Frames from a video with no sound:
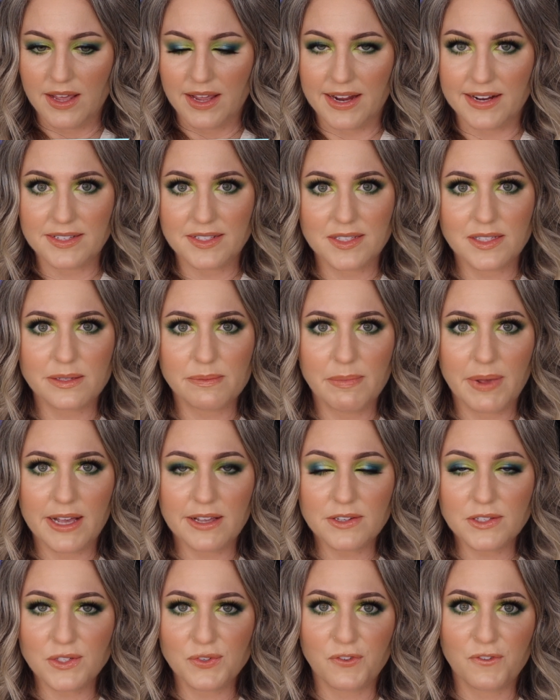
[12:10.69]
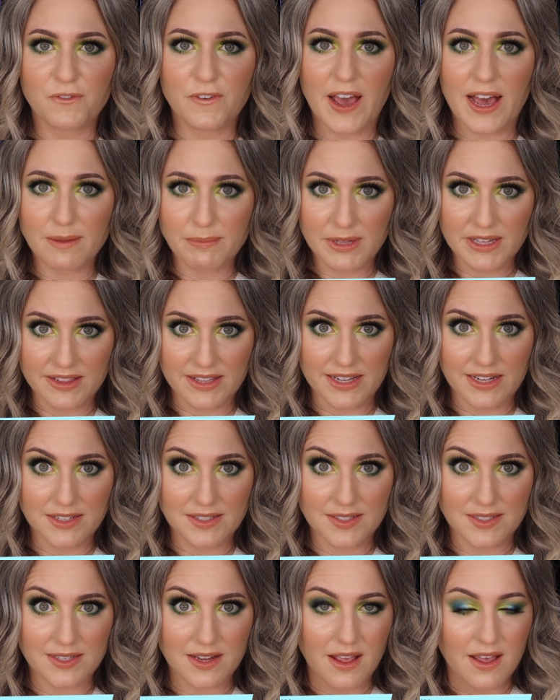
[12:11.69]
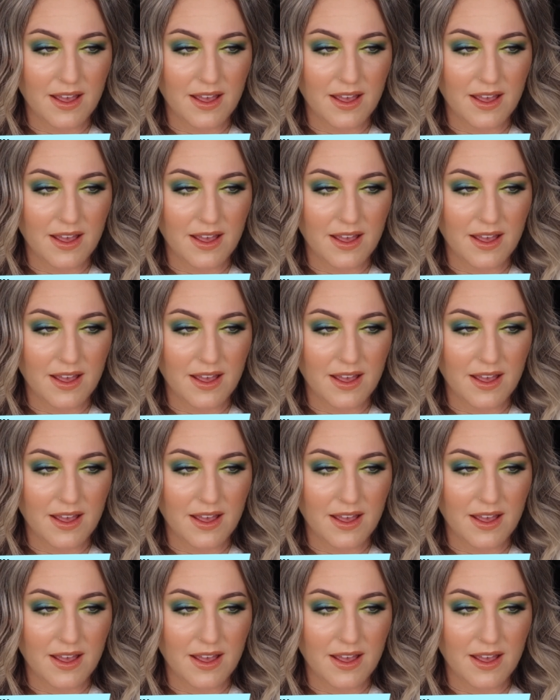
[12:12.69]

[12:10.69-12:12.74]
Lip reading: It smells fabulous.